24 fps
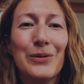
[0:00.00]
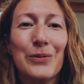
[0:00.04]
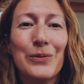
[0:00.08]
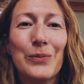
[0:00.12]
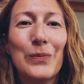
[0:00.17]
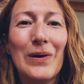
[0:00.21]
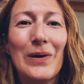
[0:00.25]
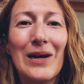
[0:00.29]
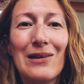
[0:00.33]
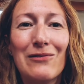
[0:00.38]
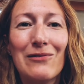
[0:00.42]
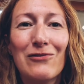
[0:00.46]

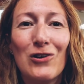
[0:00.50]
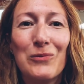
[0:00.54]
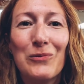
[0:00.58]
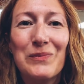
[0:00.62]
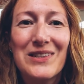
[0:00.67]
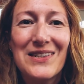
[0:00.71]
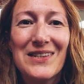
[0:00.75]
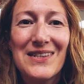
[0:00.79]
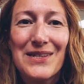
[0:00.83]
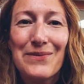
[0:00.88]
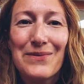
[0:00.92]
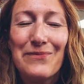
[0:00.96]
While Rob
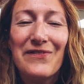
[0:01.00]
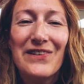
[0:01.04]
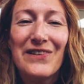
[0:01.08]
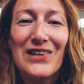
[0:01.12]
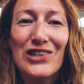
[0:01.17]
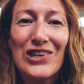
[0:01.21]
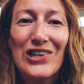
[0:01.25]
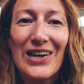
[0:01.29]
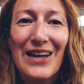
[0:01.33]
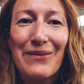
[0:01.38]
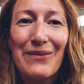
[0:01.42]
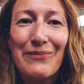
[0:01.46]
does some
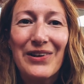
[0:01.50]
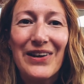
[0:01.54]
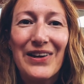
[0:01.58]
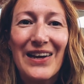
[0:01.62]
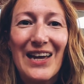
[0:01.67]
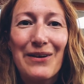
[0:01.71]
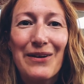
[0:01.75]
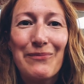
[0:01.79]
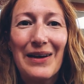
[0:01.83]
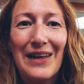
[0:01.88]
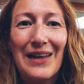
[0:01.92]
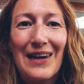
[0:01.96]
fishing, I'm going to
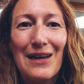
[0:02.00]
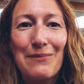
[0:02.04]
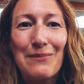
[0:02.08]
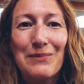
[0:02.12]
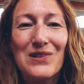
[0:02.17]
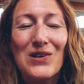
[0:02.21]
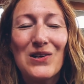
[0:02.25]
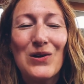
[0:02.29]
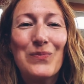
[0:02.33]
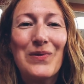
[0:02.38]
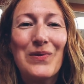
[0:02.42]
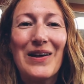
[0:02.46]
get my
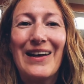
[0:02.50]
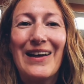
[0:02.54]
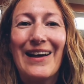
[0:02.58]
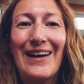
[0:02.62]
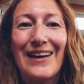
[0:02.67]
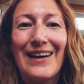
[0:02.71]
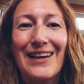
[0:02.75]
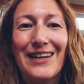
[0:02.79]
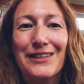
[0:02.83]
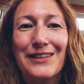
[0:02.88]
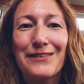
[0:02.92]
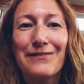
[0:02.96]
laptop
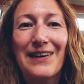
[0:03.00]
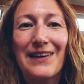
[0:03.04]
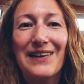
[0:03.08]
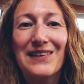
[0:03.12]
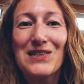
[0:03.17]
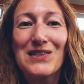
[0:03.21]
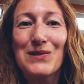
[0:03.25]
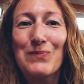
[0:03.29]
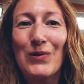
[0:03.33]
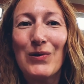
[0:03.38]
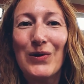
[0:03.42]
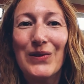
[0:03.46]
and find a
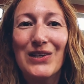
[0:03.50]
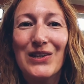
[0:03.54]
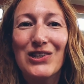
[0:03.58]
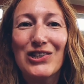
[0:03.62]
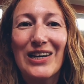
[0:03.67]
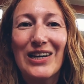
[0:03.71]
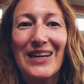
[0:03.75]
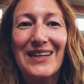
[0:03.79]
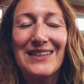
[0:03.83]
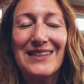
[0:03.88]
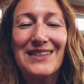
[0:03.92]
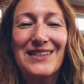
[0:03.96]
spot in the
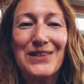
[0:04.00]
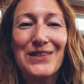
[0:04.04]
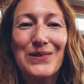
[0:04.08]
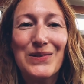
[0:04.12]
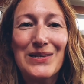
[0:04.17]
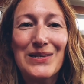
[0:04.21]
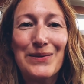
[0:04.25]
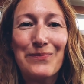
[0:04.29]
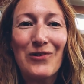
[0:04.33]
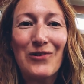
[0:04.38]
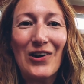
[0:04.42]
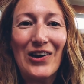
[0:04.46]
shade to do
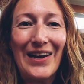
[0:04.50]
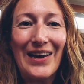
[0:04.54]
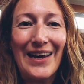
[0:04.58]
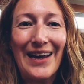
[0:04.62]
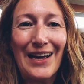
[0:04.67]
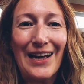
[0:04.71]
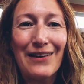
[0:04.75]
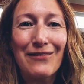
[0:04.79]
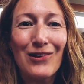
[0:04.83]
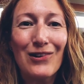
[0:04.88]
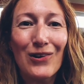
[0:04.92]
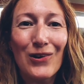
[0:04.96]
some
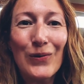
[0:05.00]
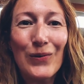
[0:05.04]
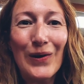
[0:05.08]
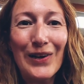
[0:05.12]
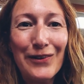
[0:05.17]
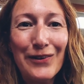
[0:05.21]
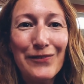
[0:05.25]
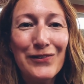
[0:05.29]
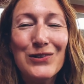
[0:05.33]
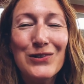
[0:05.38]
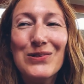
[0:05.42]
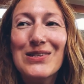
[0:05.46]
writing. I've got quite
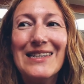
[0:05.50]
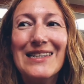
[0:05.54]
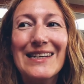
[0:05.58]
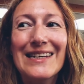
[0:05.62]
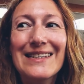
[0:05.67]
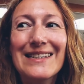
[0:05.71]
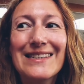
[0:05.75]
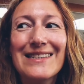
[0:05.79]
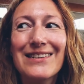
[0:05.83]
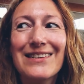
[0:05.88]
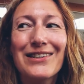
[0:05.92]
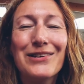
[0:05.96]
a few
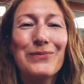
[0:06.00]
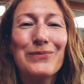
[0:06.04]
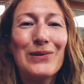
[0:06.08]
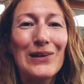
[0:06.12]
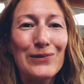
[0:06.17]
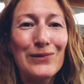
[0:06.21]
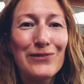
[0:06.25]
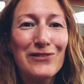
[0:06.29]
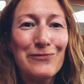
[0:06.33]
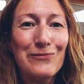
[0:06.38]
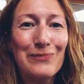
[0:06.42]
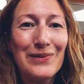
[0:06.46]
scenes done
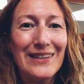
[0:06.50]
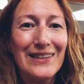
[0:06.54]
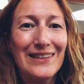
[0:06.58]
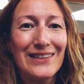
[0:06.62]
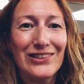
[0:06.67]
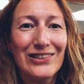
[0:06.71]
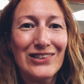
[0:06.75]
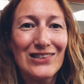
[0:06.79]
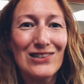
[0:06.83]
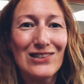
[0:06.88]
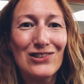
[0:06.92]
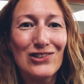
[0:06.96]
while we've been
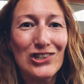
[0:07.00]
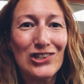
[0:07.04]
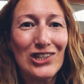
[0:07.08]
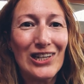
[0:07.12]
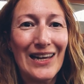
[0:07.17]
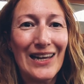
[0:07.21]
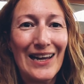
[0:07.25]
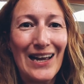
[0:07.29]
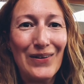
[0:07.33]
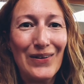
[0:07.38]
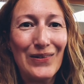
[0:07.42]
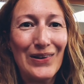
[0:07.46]
just
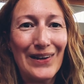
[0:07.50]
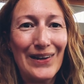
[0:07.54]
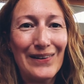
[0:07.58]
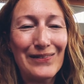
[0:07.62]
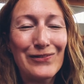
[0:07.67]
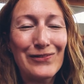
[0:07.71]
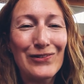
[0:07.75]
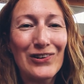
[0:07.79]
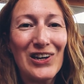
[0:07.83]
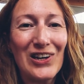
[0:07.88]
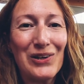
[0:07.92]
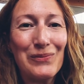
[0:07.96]
chilling out here
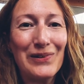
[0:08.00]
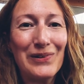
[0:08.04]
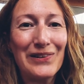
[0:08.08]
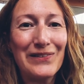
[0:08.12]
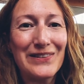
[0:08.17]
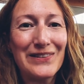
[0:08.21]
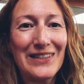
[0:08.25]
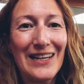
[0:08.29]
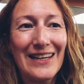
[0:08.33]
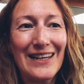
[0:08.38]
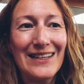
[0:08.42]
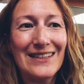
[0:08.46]
for a couple of
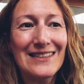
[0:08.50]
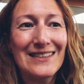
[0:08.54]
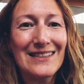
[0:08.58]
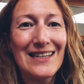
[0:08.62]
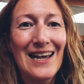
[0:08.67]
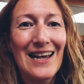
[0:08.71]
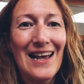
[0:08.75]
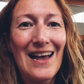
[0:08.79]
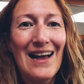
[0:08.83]
days.